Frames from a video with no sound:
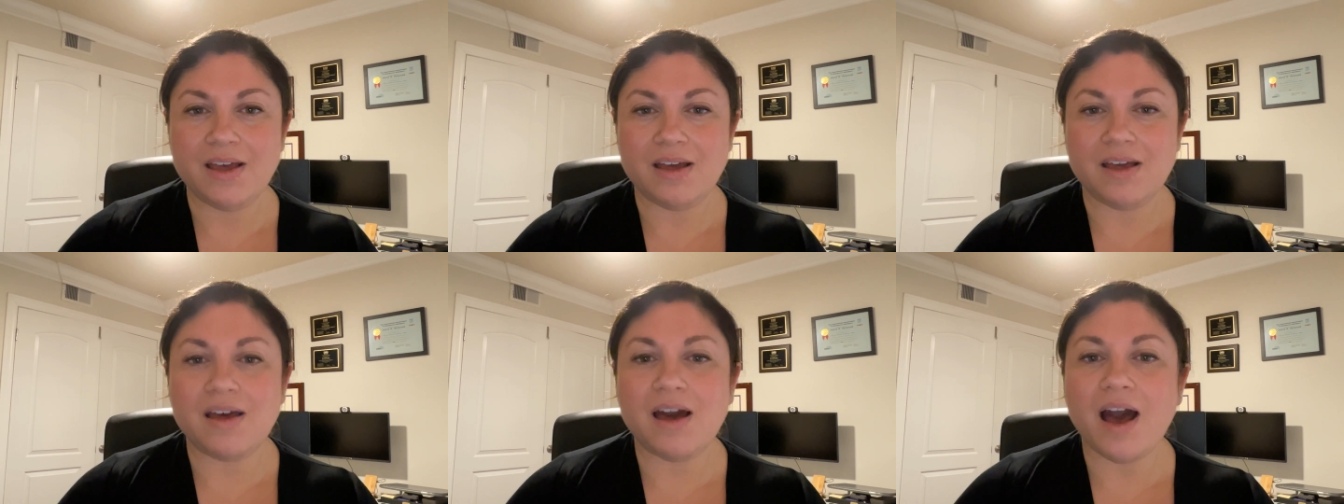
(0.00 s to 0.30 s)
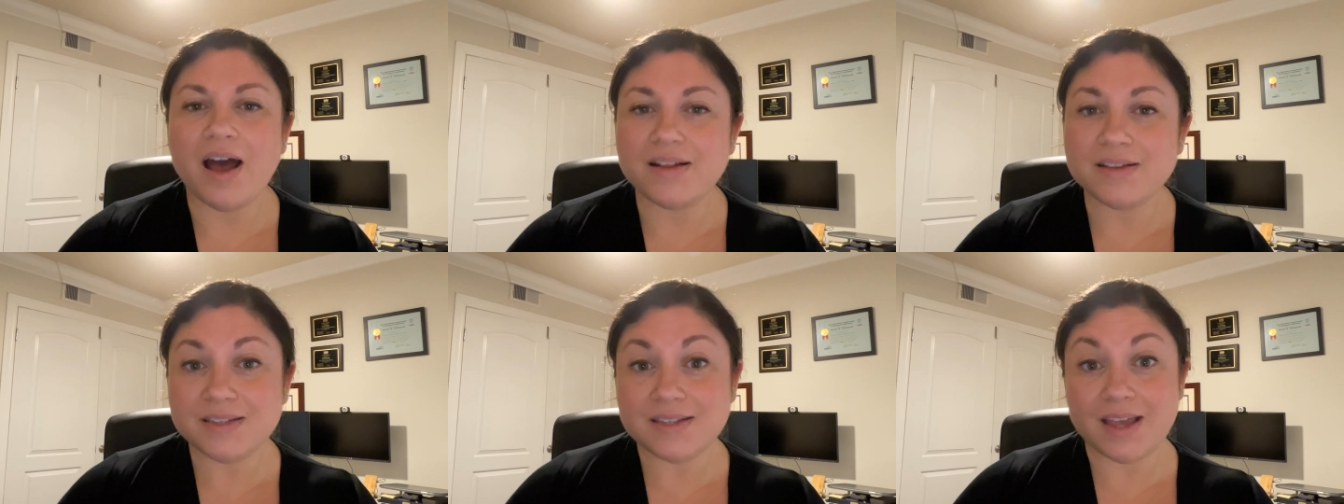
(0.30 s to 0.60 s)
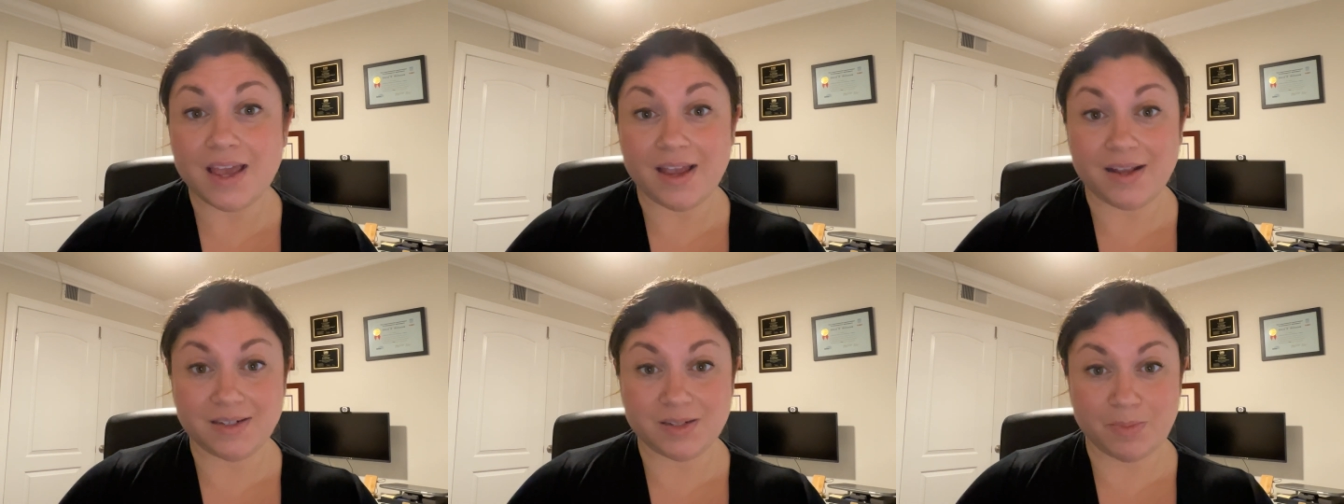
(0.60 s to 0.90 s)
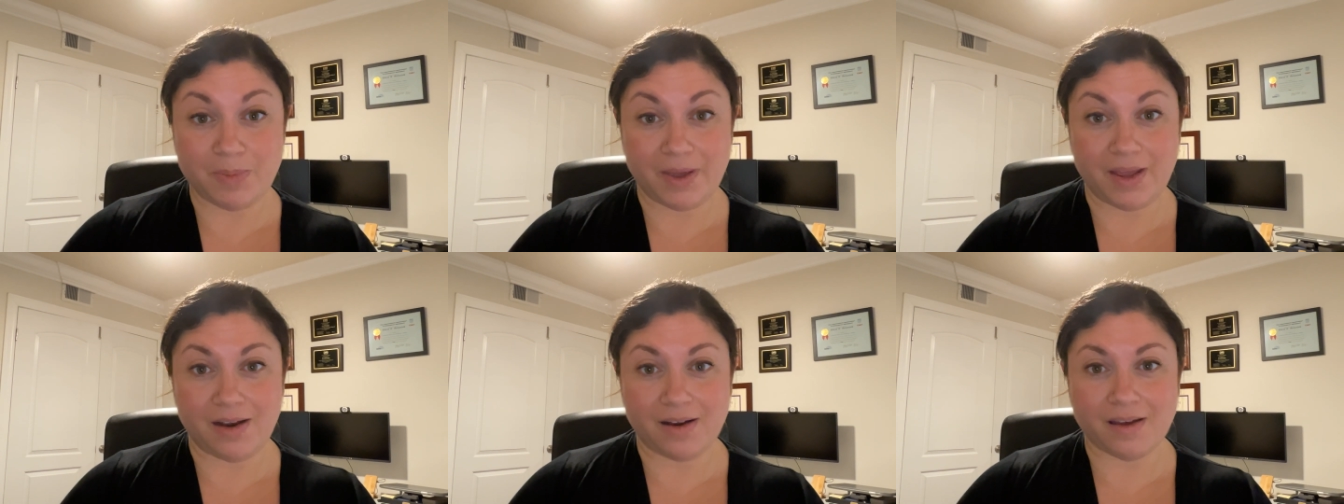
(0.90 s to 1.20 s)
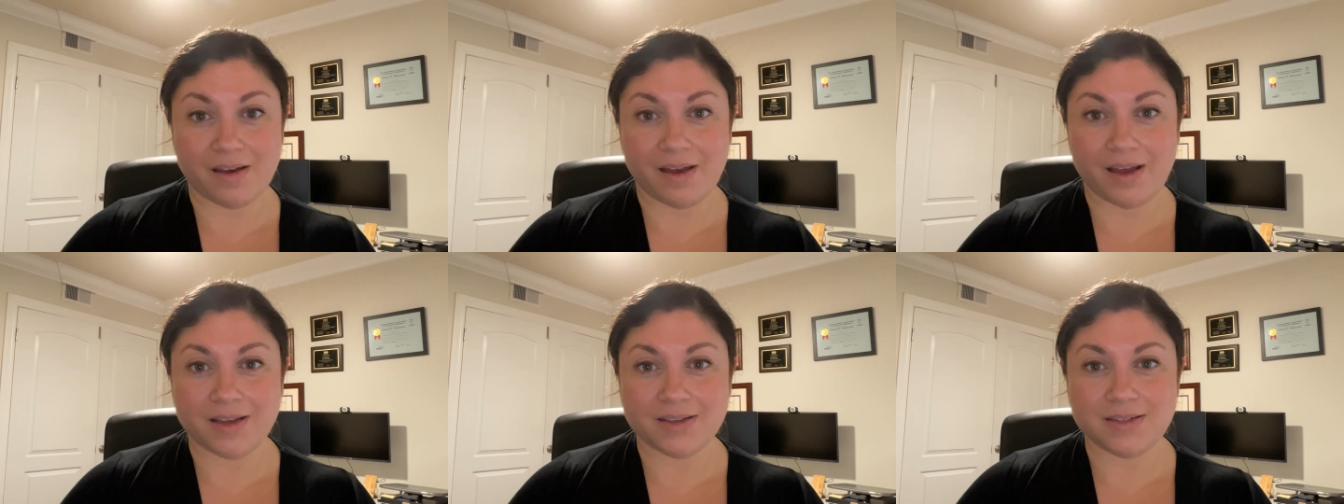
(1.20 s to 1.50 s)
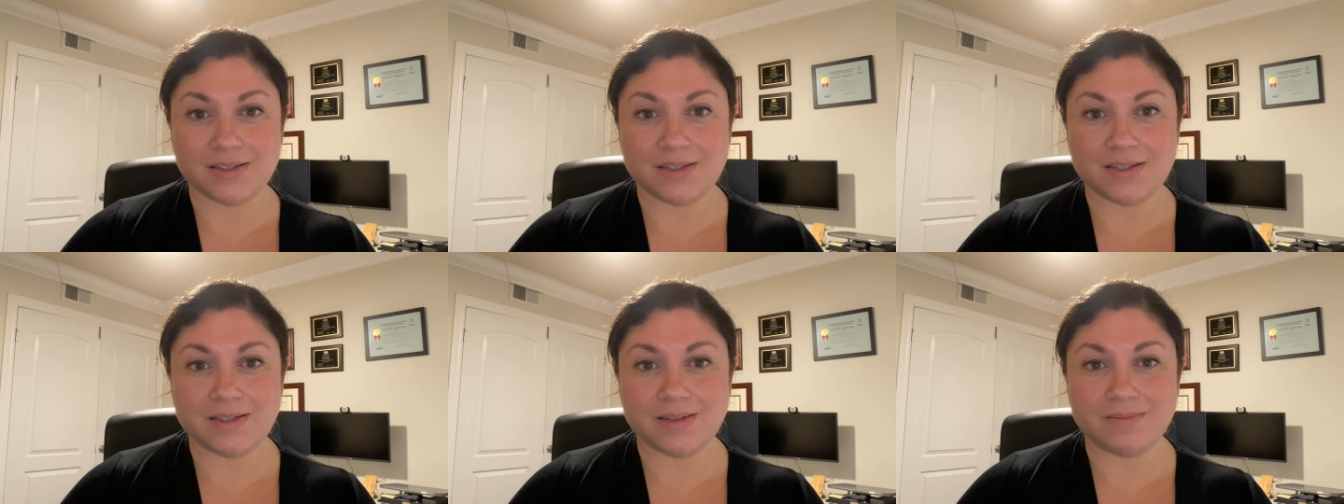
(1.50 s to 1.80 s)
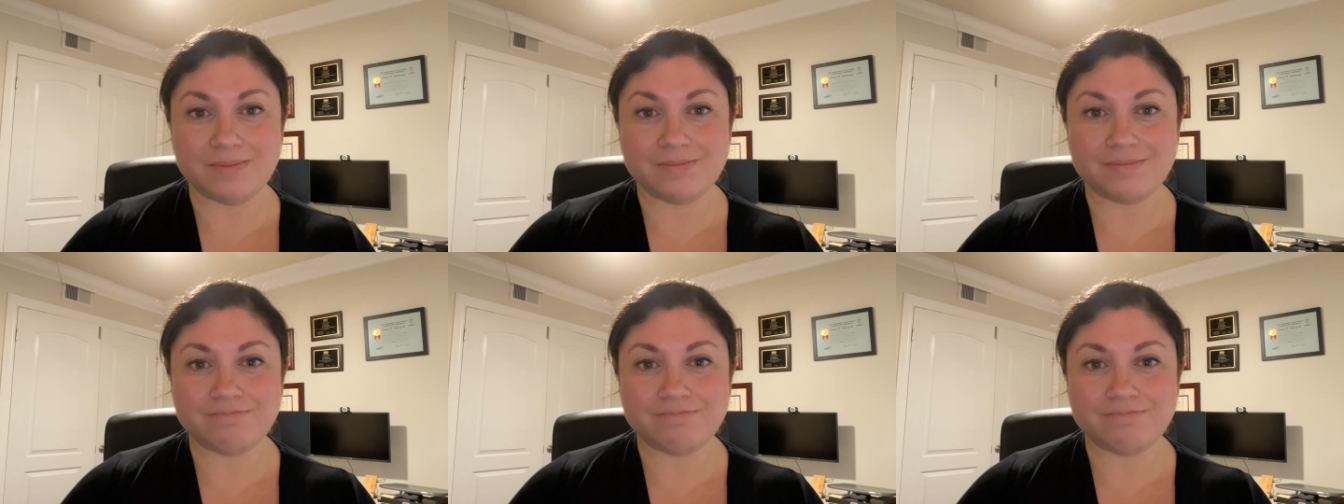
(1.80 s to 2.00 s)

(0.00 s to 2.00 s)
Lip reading: God saying to Pinchas,